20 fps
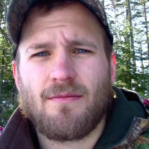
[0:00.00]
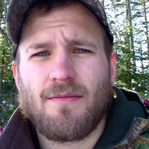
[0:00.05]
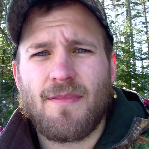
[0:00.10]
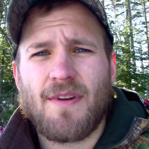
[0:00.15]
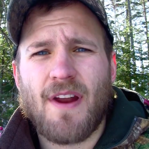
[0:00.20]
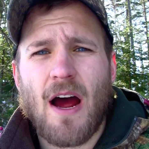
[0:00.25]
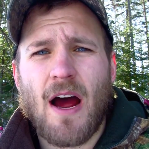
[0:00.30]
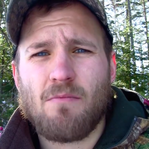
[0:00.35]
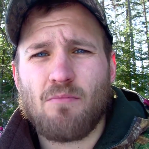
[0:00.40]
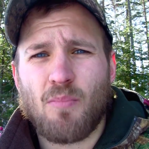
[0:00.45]

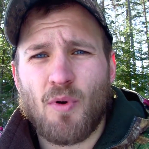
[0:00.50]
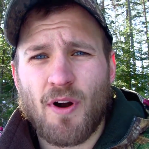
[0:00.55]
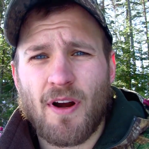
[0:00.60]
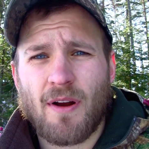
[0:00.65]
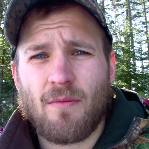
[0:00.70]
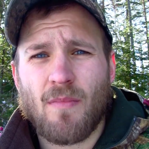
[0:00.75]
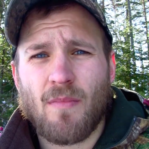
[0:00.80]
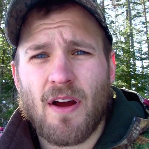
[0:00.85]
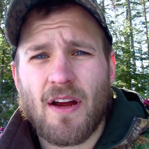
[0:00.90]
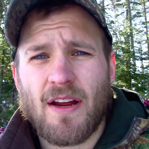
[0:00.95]
not
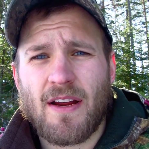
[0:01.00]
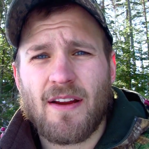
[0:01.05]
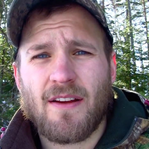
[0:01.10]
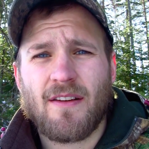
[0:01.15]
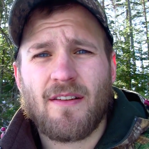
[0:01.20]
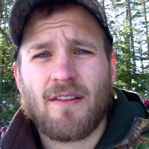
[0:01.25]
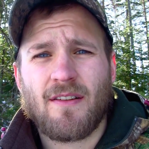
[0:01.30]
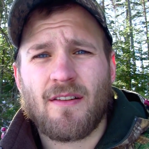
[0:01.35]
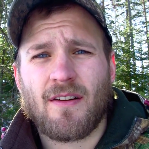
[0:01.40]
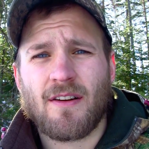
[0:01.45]
bring my
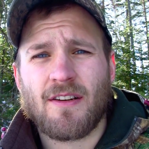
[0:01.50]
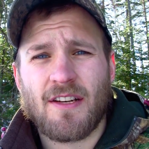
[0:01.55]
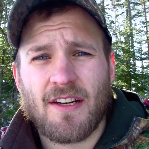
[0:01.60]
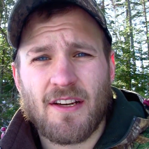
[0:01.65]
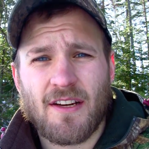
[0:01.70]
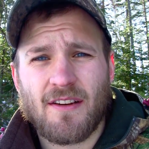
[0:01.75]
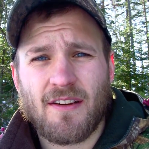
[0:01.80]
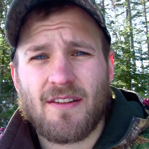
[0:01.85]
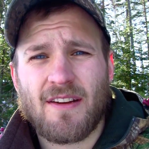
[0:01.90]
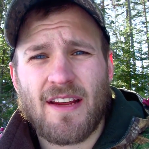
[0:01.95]

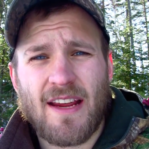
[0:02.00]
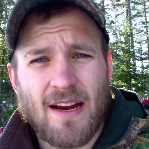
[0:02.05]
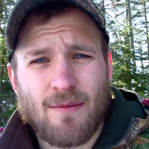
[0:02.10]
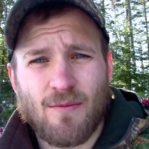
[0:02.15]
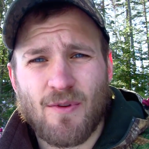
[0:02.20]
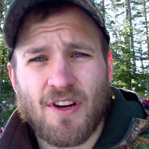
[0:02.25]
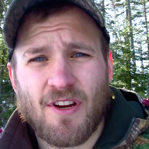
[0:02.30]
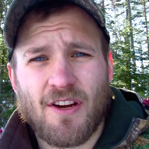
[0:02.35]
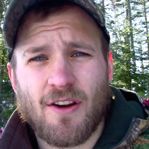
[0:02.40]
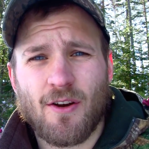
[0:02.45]
hunting
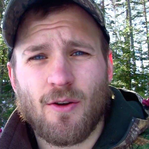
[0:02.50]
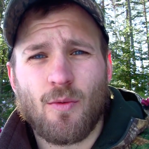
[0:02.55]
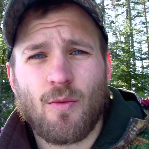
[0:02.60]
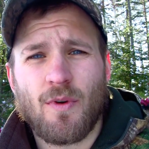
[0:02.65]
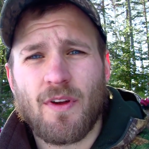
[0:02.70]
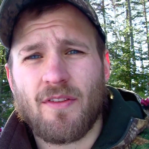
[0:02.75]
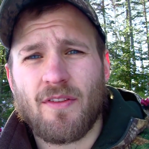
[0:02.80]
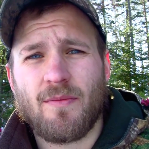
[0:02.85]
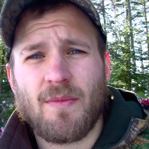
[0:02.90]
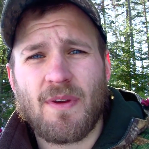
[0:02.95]
camera gear
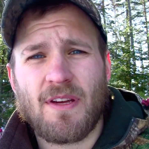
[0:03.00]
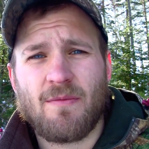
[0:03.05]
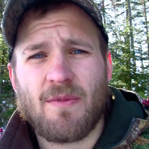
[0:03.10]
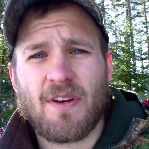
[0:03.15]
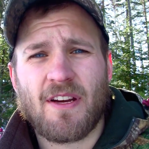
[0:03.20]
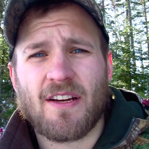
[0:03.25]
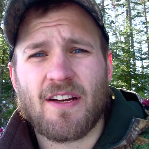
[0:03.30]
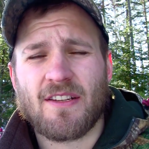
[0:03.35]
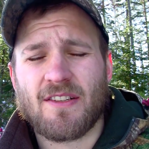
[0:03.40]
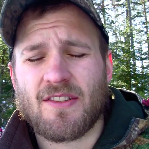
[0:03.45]
with me
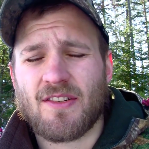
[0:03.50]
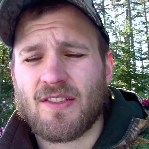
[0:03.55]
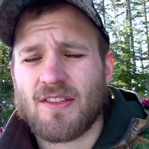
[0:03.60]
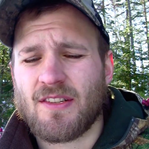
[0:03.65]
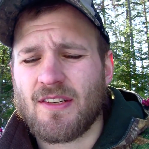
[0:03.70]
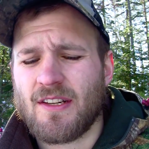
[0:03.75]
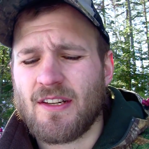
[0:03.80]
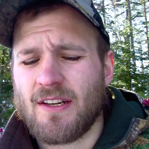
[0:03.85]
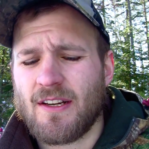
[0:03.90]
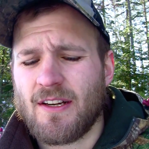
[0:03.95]

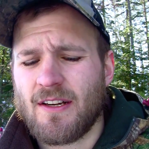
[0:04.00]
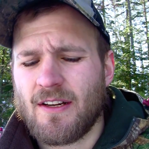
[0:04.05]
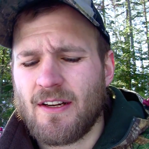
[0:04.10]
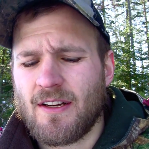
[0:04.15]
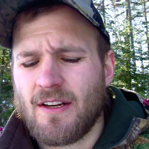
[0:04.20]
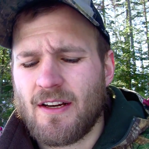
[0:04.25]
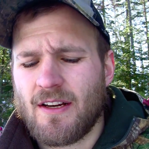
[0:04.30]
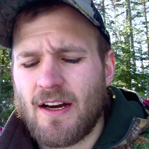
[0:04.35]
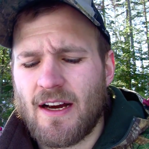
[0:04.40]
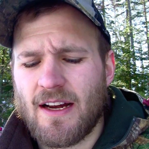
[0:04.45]
because
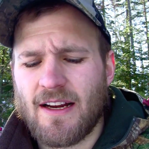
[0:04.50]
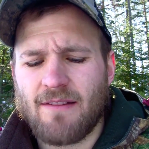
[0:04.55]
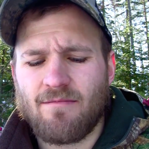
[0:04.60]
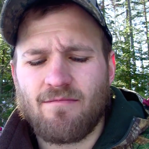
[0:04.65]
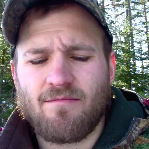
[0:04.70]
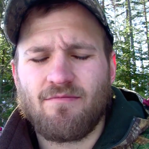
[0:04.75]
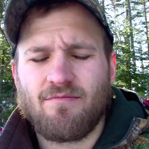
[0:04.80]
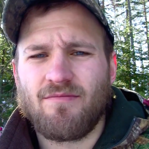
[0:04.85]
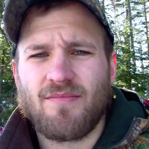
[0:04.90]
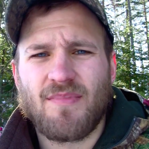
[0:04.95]
I
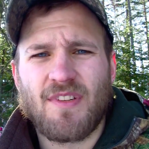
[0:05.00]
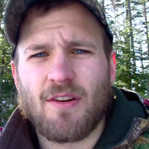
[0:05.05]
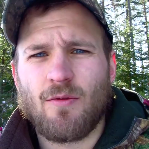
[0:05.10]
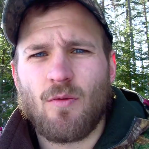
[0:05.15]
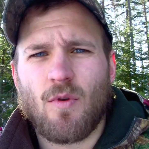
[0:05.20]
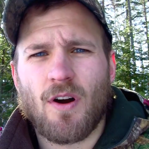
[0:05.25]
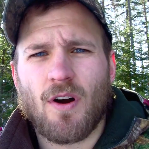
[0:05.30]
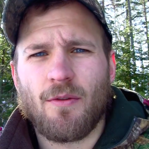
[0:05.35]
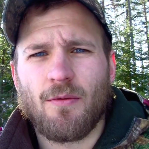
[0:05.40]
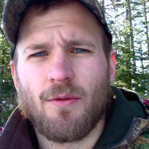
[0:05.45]

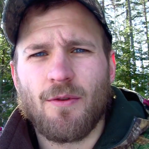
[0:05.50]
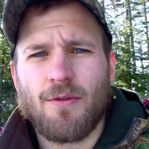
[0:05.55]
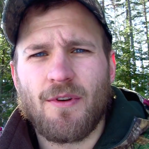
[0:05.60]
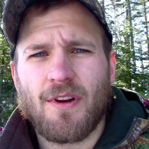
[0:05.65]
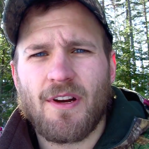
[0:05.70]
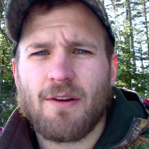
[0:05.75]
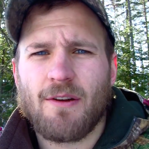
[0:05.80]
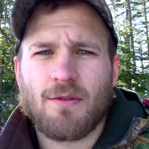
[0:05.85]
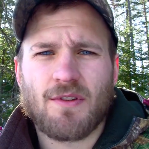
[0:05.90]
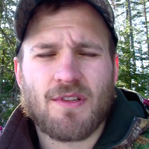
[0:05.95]
didn't want to
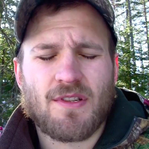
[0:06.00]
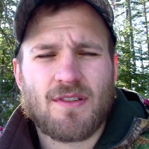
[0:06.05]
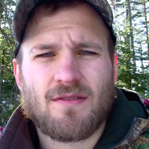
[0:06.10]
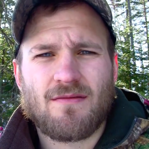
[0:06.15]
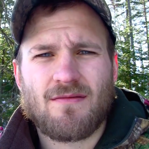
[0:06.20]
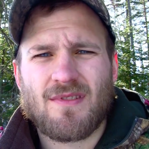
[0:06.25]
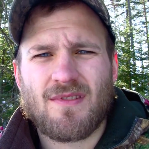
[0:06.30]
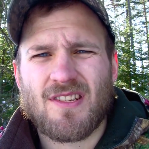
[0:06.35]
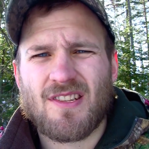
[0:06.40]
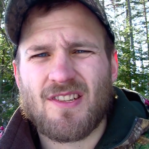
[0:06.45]
ruin it. It
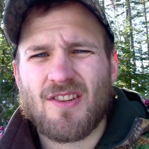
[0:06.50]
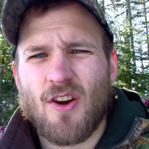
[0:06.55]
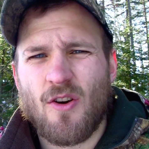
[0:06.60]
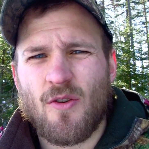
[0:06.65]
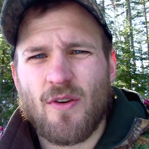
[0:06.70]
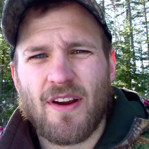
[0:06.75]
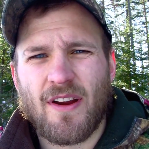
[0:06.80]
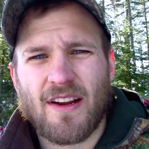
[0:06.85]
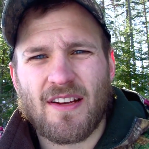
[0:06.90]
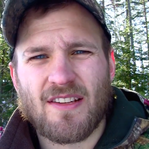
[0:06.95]
was
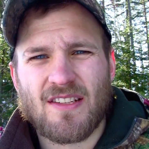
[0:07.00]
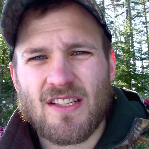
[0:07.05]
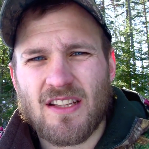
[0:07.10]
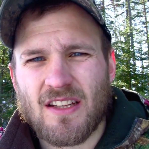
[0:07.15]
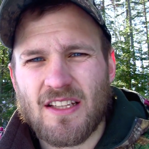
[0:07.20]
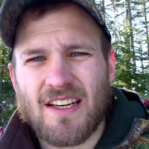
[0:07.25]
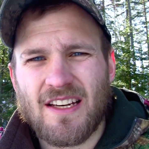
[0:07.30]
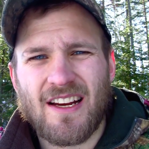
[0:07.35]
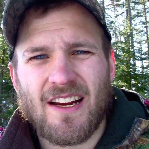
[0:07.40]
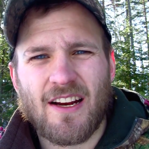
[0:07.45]
snowing and
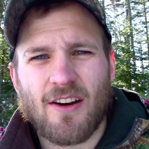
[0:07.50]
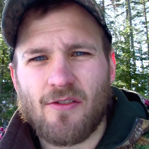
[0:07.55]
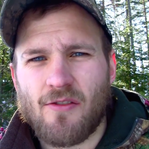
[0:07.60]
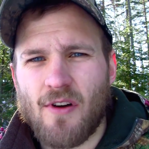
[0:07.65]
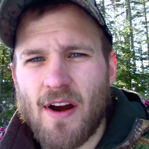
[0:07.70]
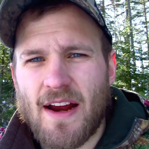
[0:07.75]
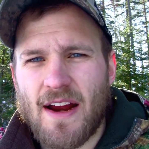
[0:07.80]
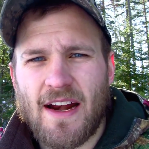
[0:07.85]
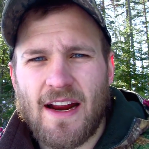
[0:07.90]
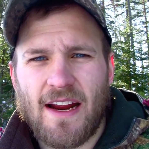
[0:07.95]
sleeting and
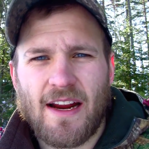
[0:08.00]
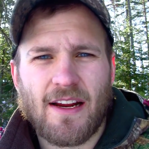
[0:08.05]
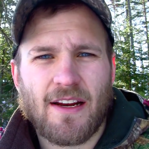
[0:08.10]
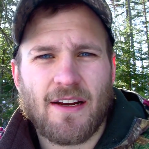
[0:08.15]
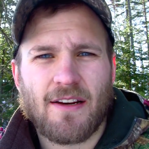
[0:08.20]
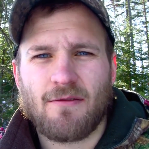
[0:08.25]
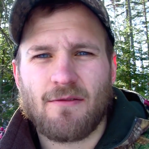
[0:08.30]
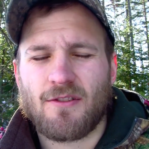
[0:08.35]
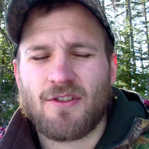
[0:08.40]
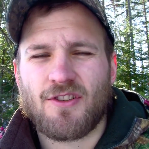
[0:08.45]
raining,
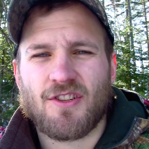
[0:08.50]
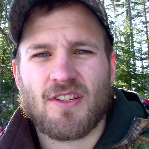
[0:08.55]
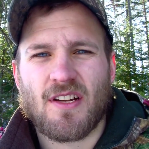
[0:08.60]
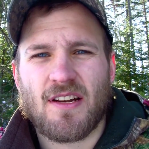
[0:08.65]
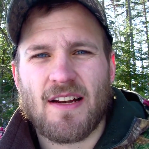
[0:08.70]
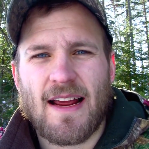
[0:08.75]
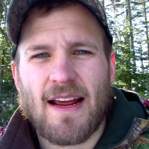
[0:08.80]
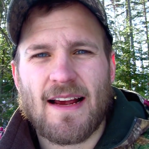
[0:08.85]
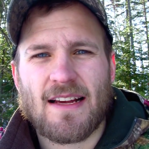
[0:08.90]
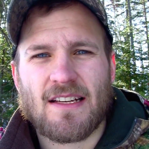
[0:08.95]
and it was just
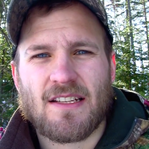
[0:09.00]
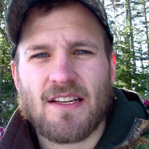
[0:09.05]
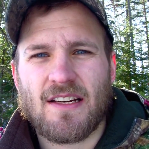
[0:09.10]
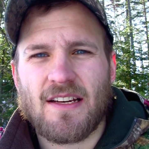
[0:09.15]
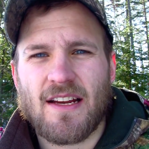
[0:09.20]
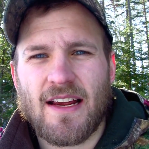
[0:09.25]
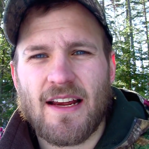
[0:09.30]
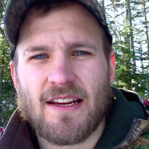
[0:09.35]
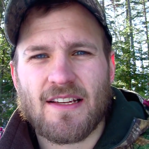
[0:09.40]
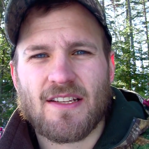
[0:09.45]
a nasty
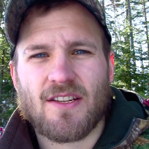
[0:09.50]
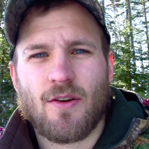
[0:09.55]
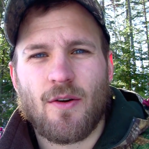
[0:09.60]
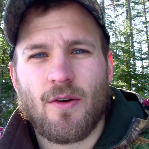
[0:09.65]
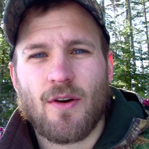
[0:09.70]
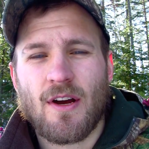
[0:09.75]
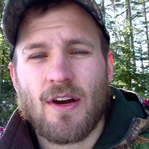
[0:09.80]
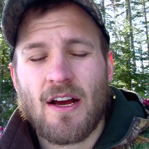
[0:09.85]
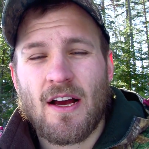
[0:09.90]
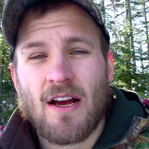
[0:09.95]
day. So